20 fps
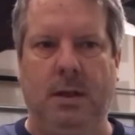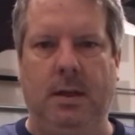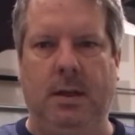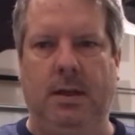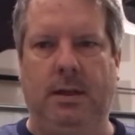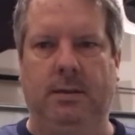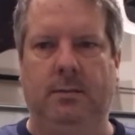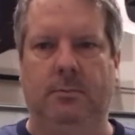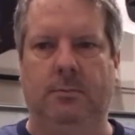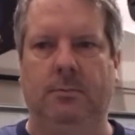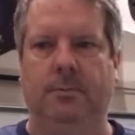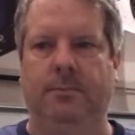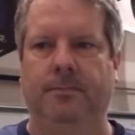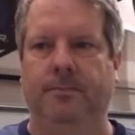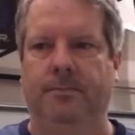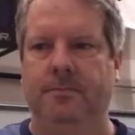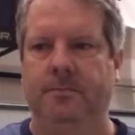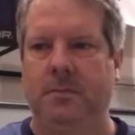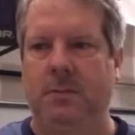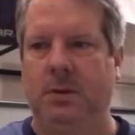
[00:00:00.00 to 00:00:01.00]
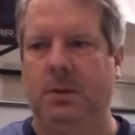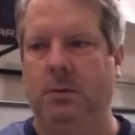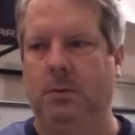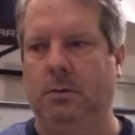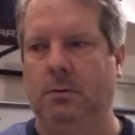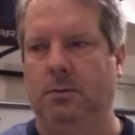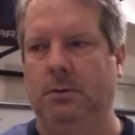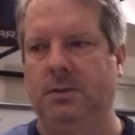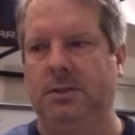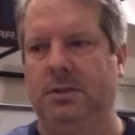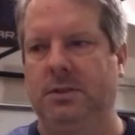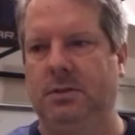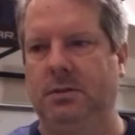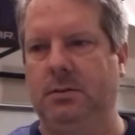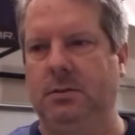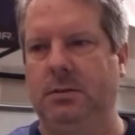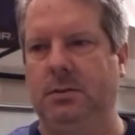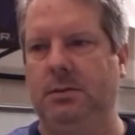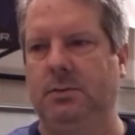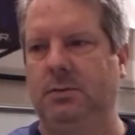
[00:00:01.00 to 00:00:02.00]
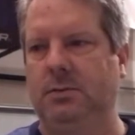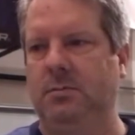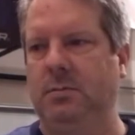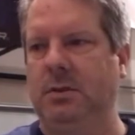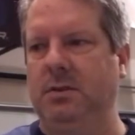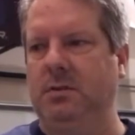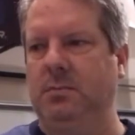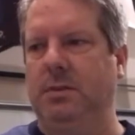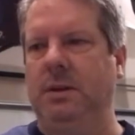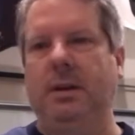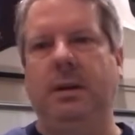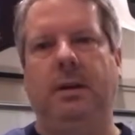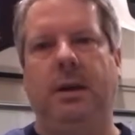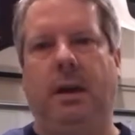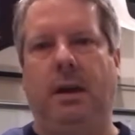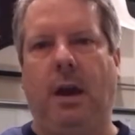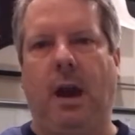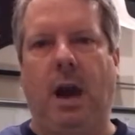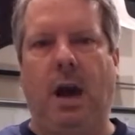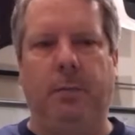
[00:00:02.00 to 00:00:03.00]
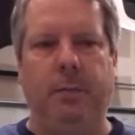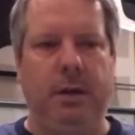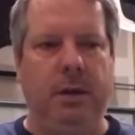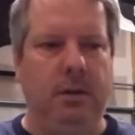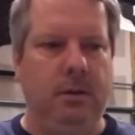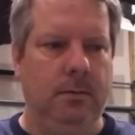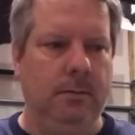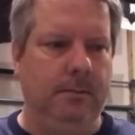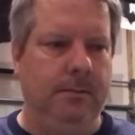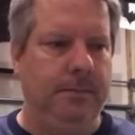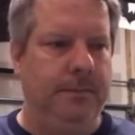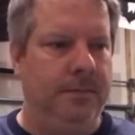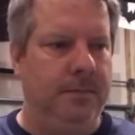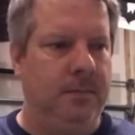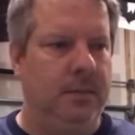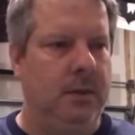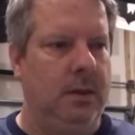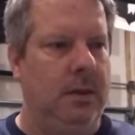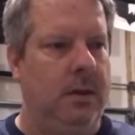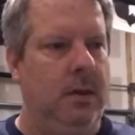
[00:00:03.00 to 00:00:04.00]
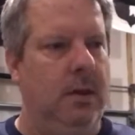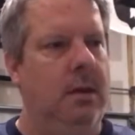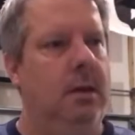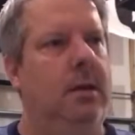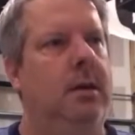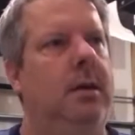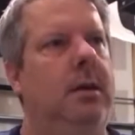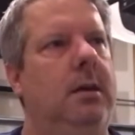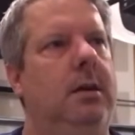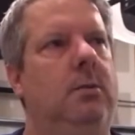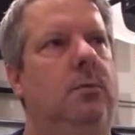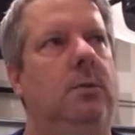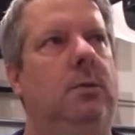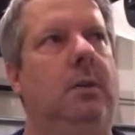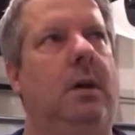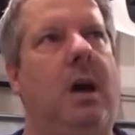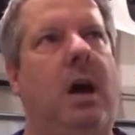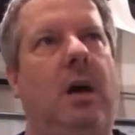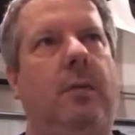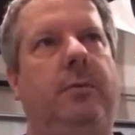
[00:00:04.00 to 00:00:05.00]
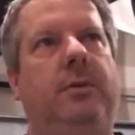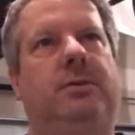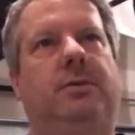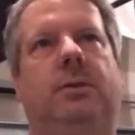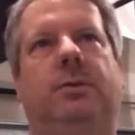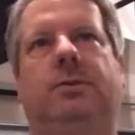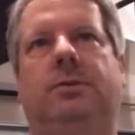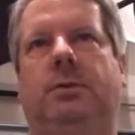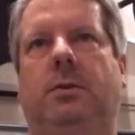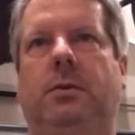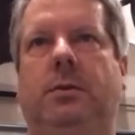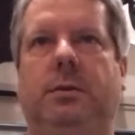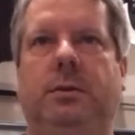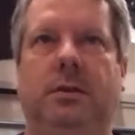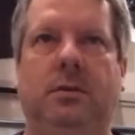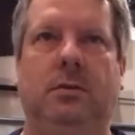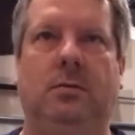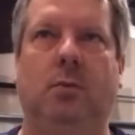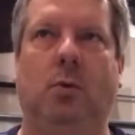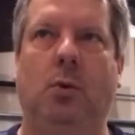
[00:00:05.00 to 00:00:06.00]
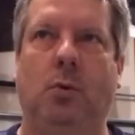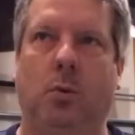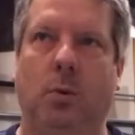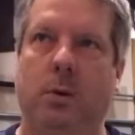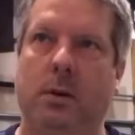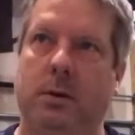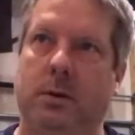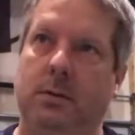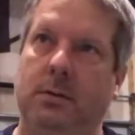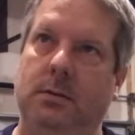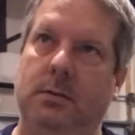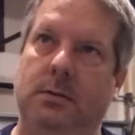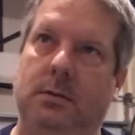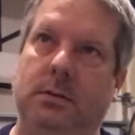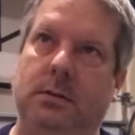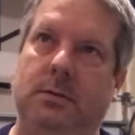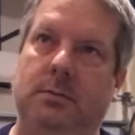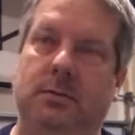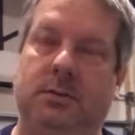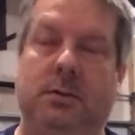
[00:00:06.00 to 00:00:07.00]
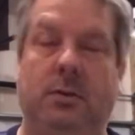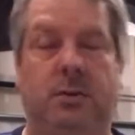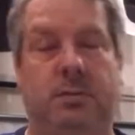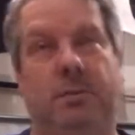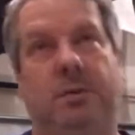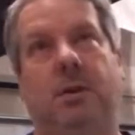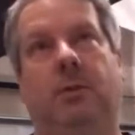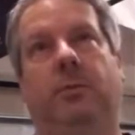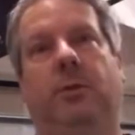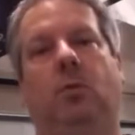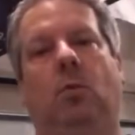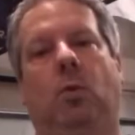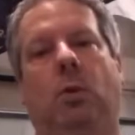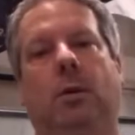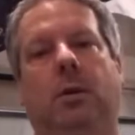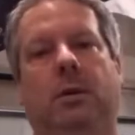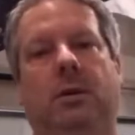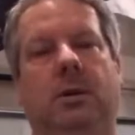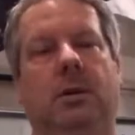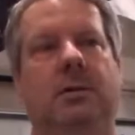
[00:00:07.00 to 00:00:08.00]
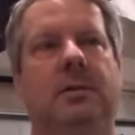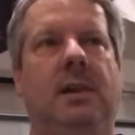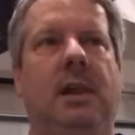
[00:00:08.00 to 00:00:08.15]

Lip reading: And this was meant to be a hobby, and when the hobby starts turning into more work, then it starts becoming work